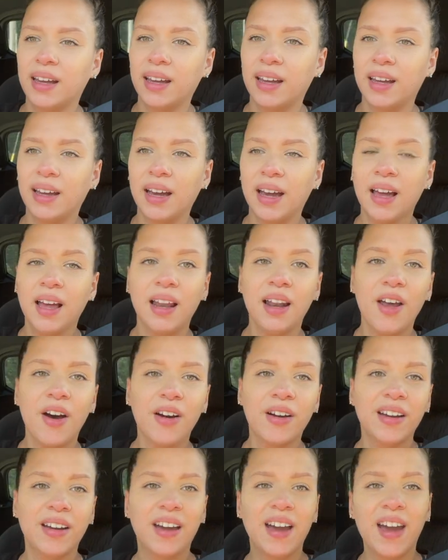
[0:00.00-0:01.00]
¿Qué lo
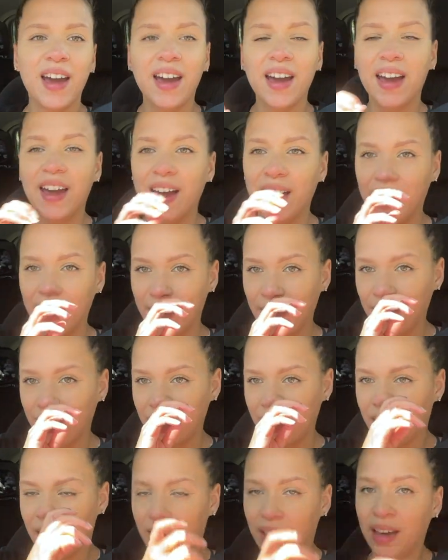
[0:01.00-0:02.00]

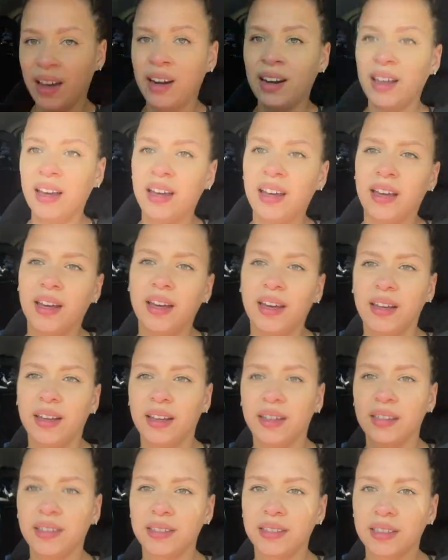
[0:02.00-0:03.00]
que? It
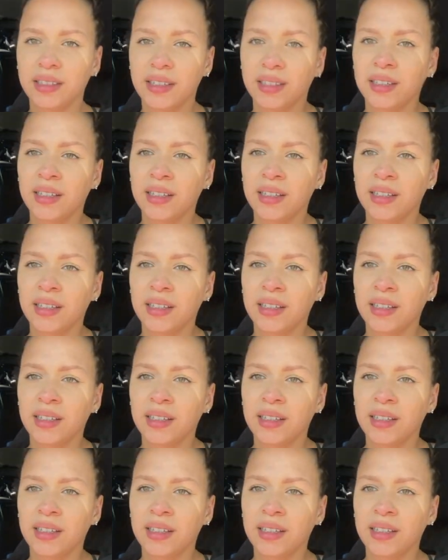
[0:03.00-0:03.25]
is